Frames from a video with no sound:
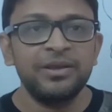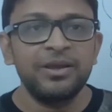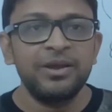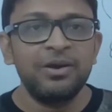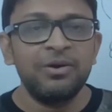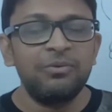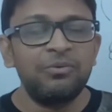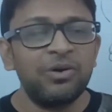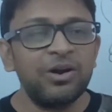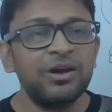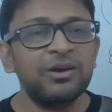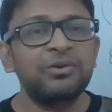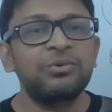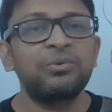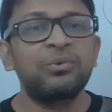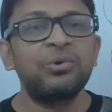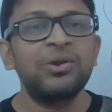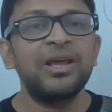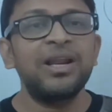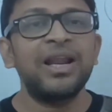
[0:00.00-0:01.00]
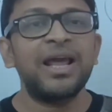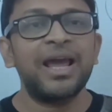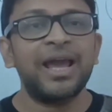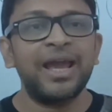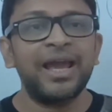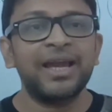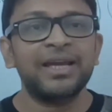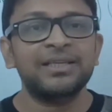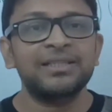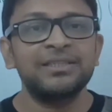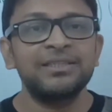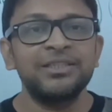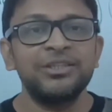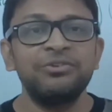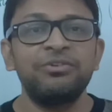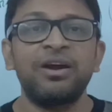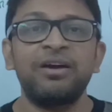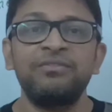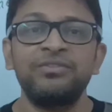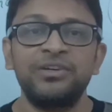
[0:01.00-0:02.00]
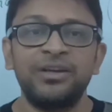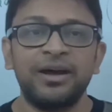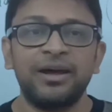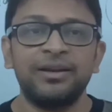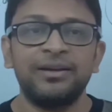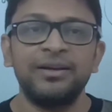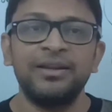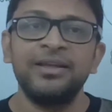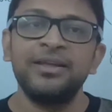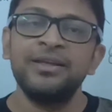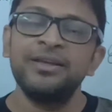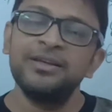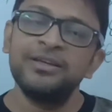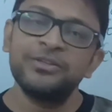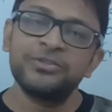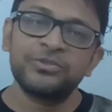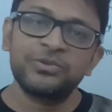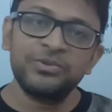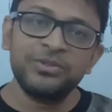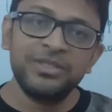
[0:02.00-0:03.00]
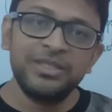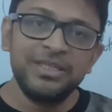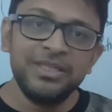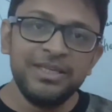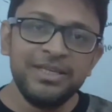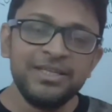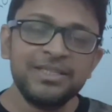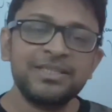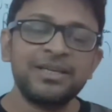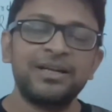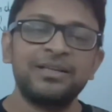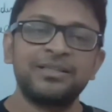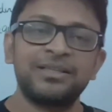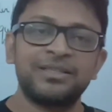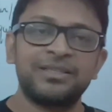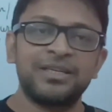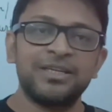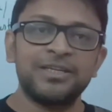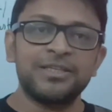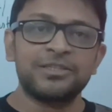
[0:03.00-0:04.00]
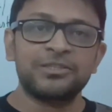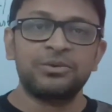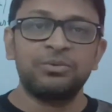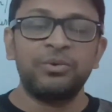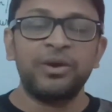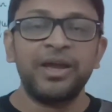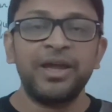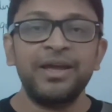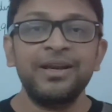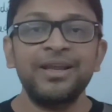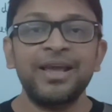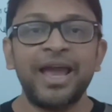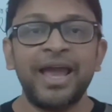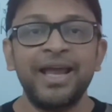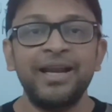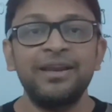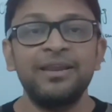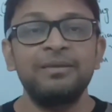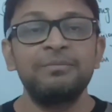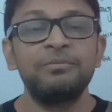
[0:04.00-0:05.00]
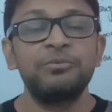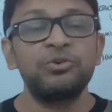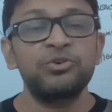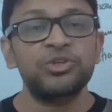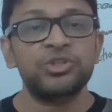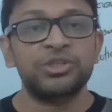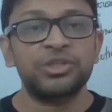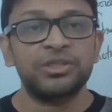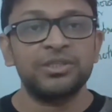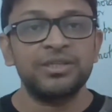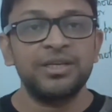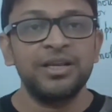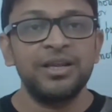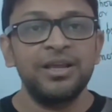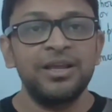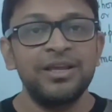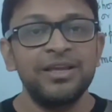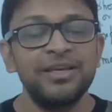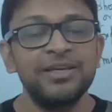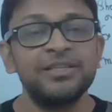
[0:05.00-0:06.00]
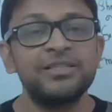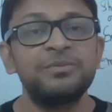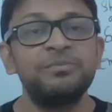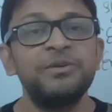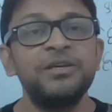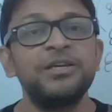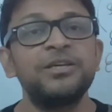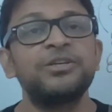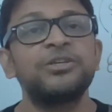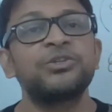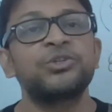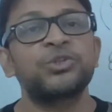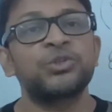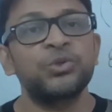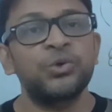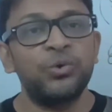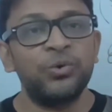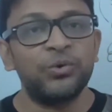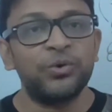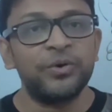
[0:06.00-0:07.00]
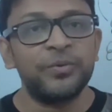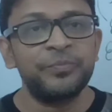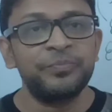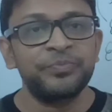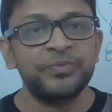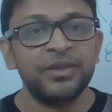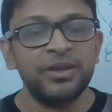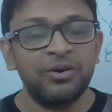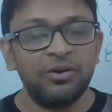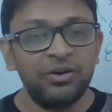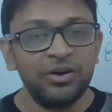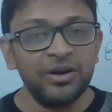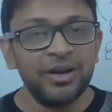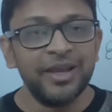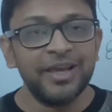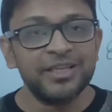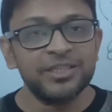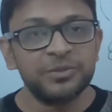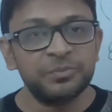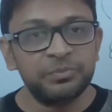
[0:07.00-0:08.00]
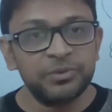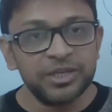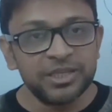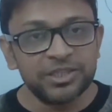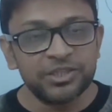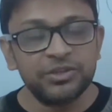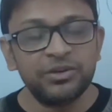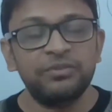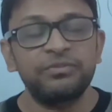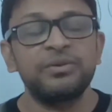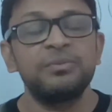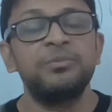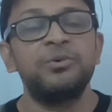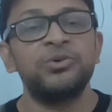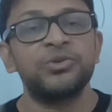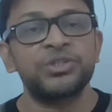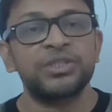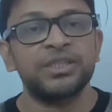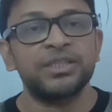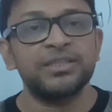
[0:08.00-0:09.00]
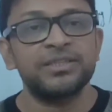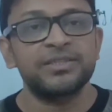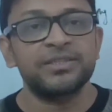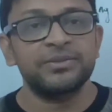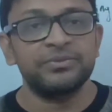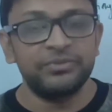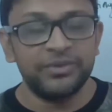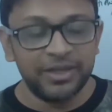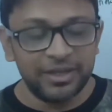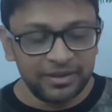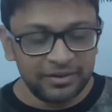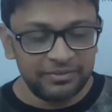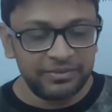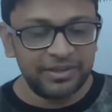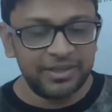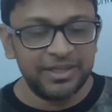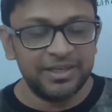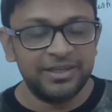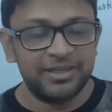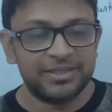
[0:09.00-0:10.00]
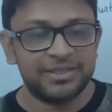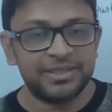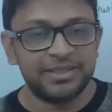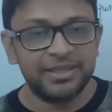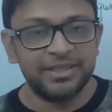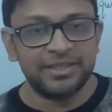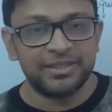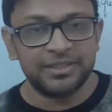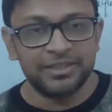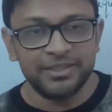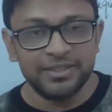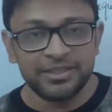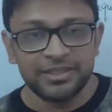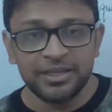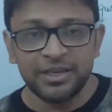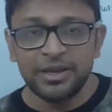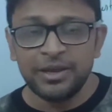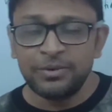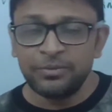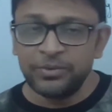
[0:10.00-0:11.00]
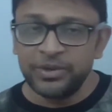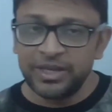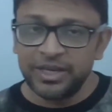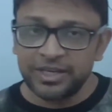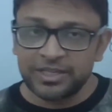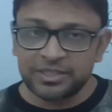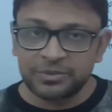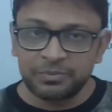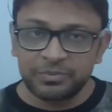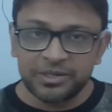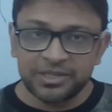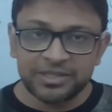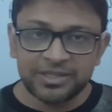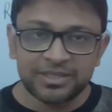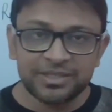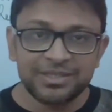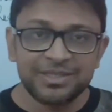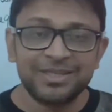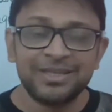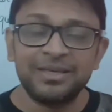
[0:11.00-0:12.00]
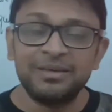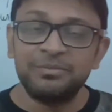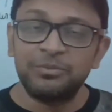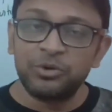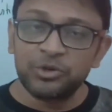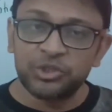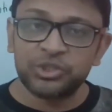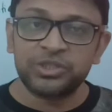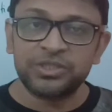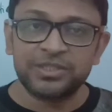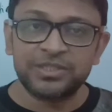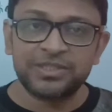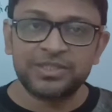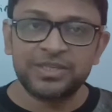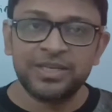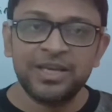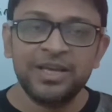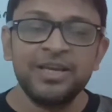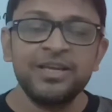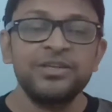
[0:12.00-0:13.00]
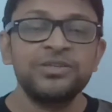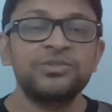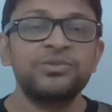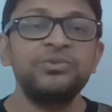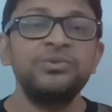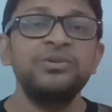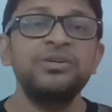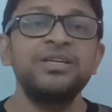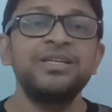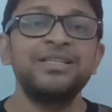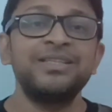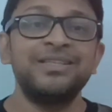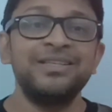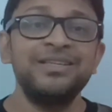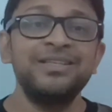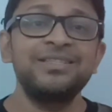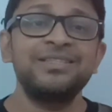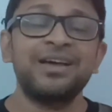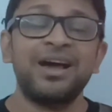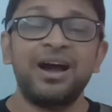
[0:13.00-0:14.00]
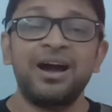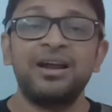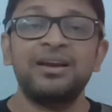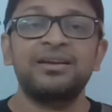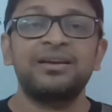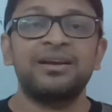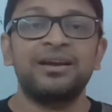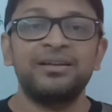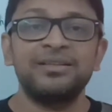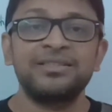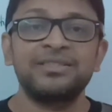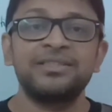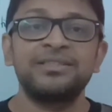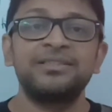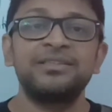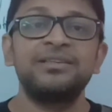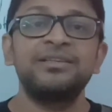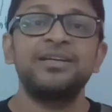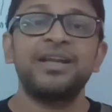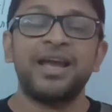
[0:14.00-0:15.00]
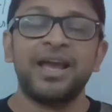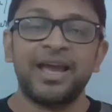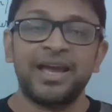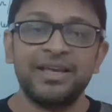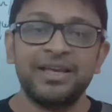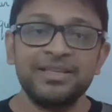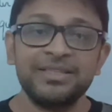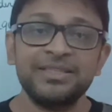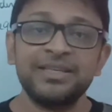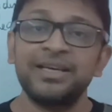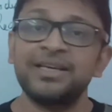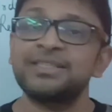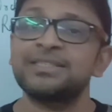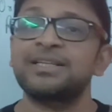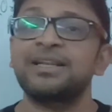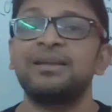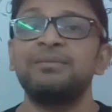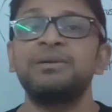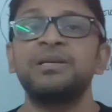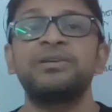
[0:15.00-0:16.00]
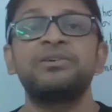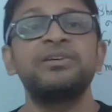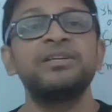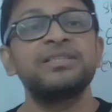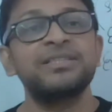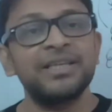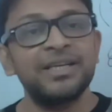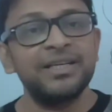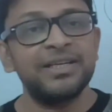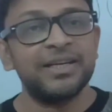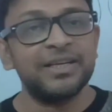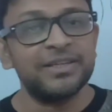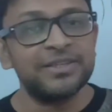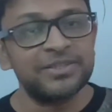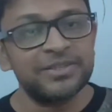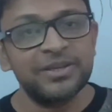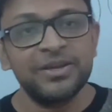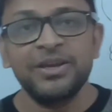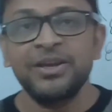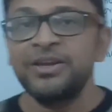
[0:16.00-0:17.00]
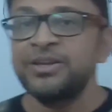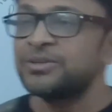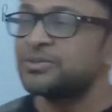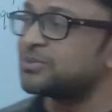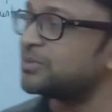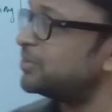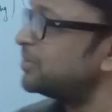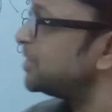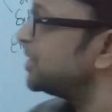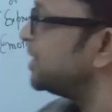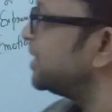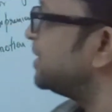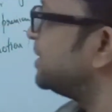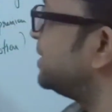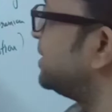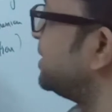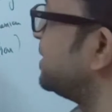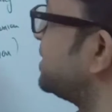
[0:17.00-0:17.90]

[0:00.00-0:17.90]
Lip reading: What a cruel act you have done. So these are the things where an emotion is being shown or expression of emotions. Whenever in a sentence we expresses emotions, so these are considered as exclamatory sentence. So this